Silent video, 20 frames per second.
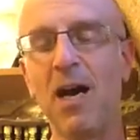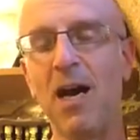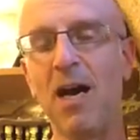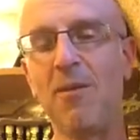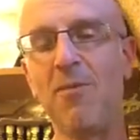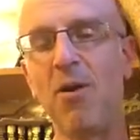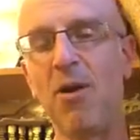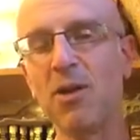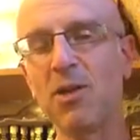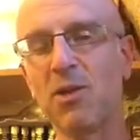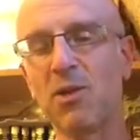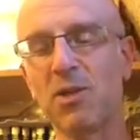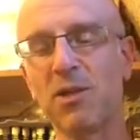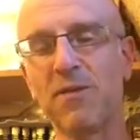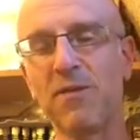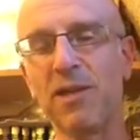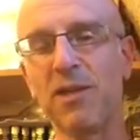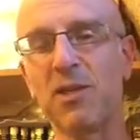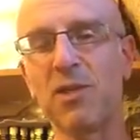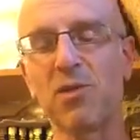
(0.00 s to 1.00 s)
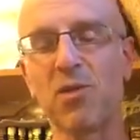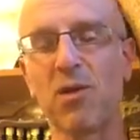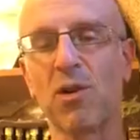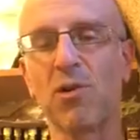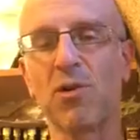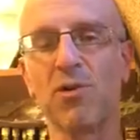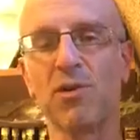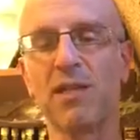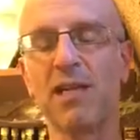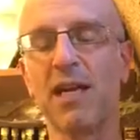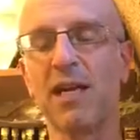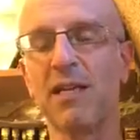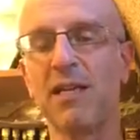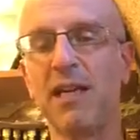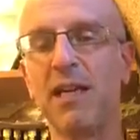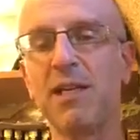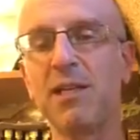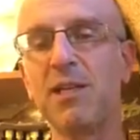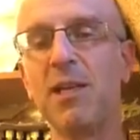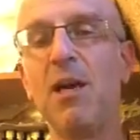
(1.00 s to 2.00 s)
All sorts of historical
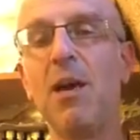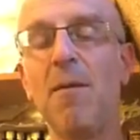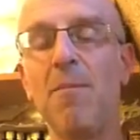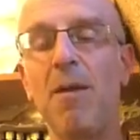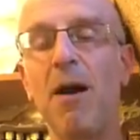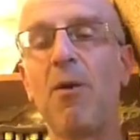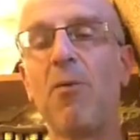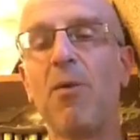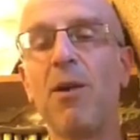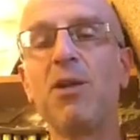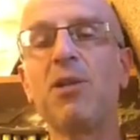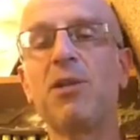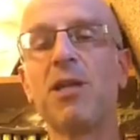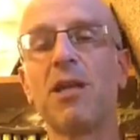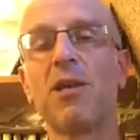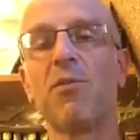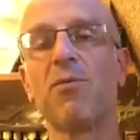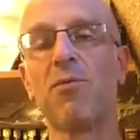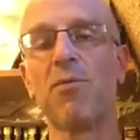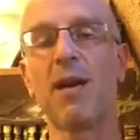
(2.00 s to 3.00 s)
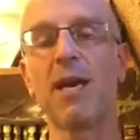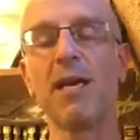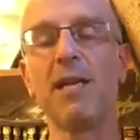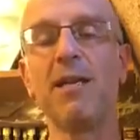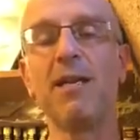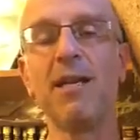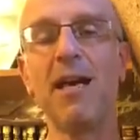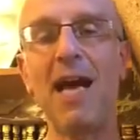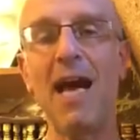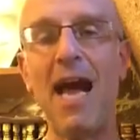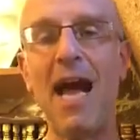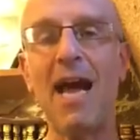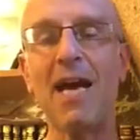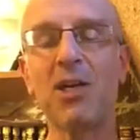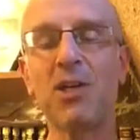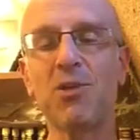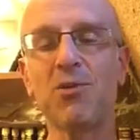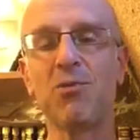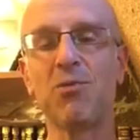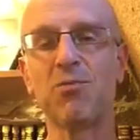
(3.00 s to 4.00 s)
techniques by which they could write
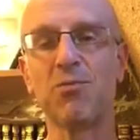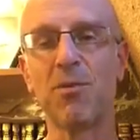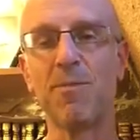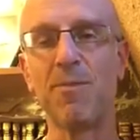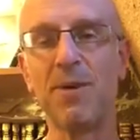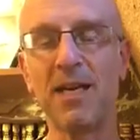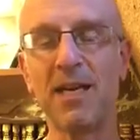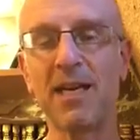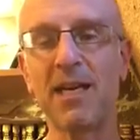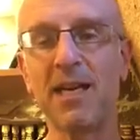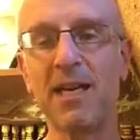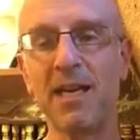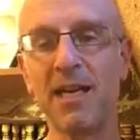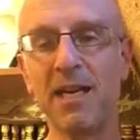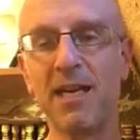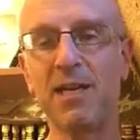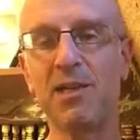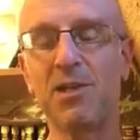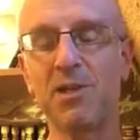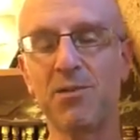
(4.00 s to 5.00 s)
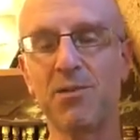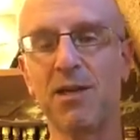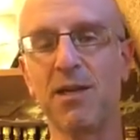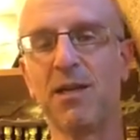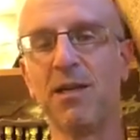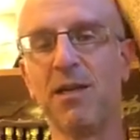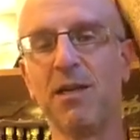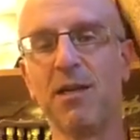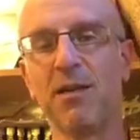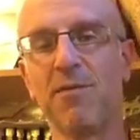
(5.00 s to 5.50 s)
actual rabbinic history,